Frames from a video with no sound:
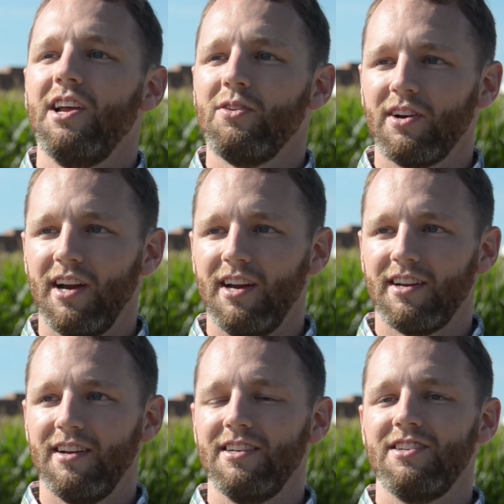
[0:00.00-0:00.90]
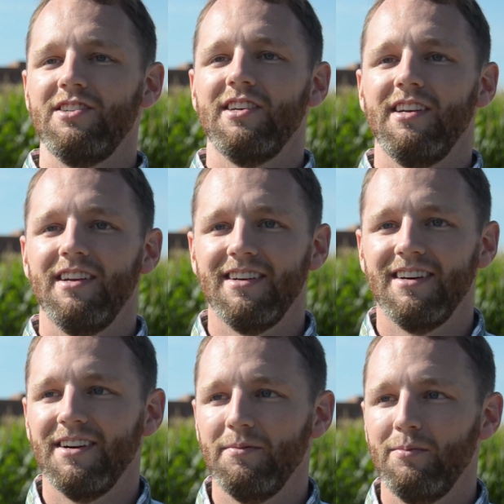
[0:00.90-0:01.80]
inorganic
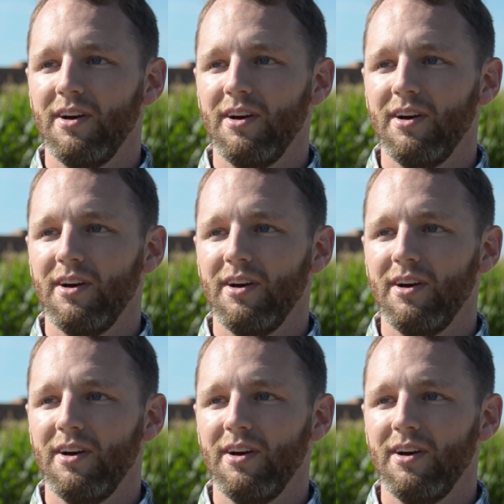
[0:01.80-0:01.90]
nitrogen.